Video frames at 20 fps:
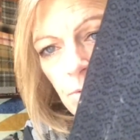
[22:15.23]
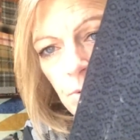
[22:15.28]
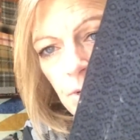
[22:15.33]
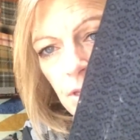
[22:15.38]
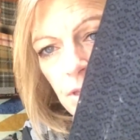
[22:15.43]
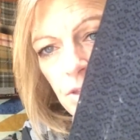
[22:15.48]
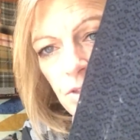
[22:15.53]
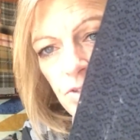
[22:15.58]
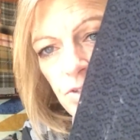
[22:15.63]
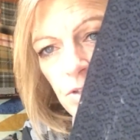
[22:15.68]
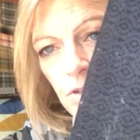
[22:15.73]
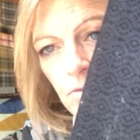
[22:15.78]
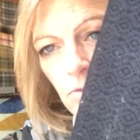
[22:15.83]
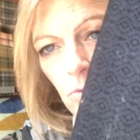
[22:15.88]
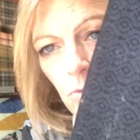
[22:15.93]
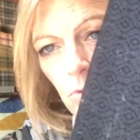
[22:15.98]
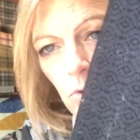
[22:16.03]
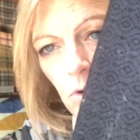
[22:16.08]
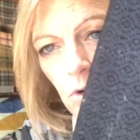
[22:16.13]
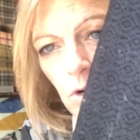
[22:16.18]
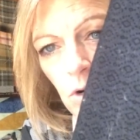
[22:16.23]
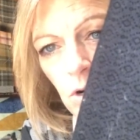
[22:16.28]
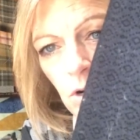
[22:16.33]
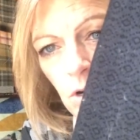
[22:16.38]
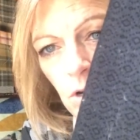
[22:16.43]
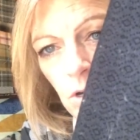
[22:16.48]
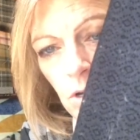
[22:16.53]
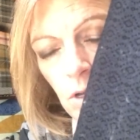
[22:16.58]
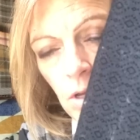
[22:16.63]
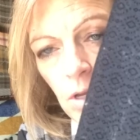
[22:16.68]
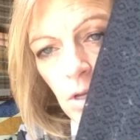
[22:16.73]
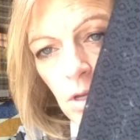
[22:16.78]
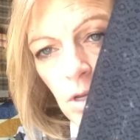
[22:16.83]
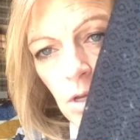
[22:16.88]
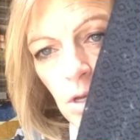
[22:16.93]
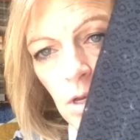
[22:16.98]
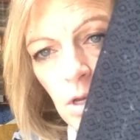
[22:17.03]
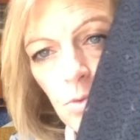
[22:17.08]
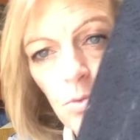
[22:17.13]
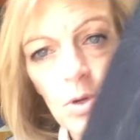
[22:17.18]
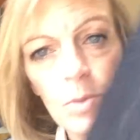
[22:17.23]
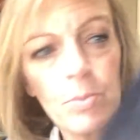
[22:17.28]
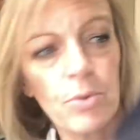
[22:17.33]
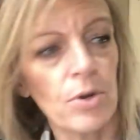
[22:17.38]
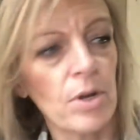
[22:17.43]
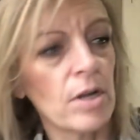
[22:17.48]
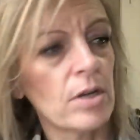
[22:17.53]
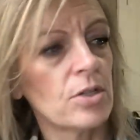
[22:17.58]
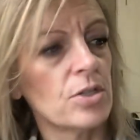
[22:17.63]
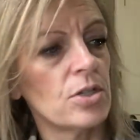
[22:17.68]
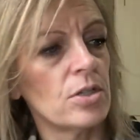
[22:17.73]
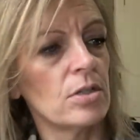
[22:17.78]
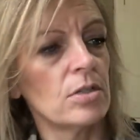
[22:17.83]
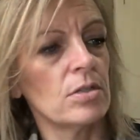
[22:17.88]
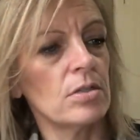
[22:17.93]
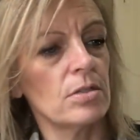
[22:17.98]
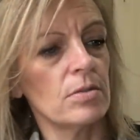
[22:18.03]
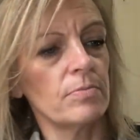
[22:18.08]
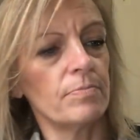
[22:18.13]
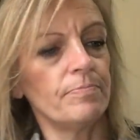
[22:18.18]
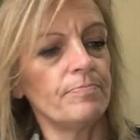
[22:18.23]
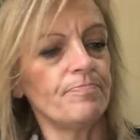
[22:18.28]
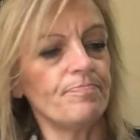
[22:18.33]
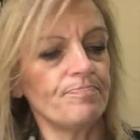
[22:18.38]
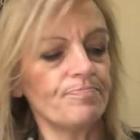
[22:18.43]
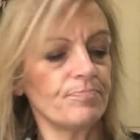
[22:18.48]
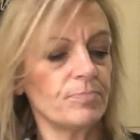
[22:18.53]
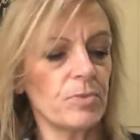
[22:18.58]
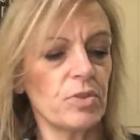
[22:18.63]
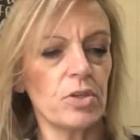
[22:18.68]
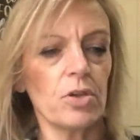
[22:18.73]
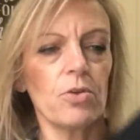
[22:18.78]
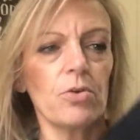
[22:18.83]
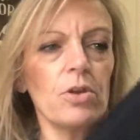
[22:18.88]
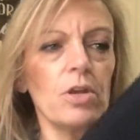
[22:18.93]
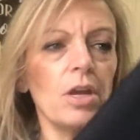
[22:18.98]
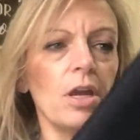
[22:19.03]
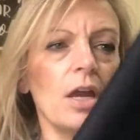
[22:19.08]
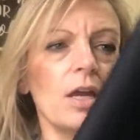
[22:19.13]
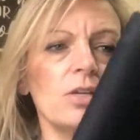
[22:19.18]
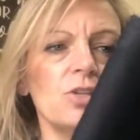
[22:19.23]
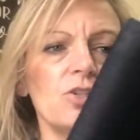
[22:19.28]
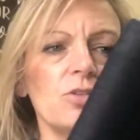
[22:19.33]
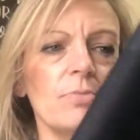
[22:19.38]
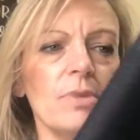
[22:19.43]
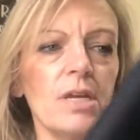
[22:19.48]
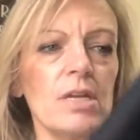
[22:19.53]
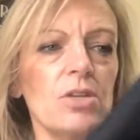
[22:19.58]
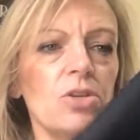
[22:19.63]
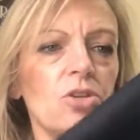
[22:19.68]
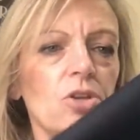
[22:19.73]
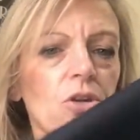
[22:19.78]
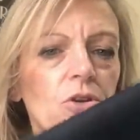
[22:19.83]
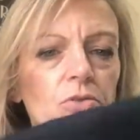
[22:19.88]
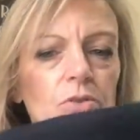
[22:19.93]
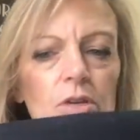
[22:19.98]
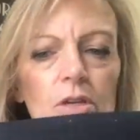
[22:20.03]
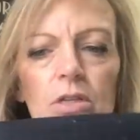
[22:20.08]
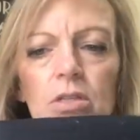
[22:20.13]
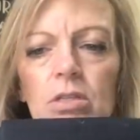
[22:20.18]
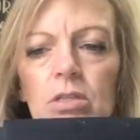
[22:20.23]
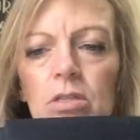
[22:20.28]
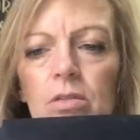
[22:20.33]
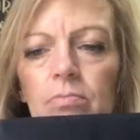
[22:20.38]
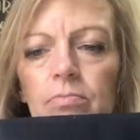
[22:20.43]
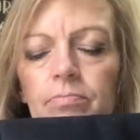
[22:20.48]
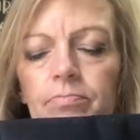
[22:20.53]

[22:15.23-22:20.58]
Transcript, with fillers: with the Civil War uh, reproductions. So as you might notice,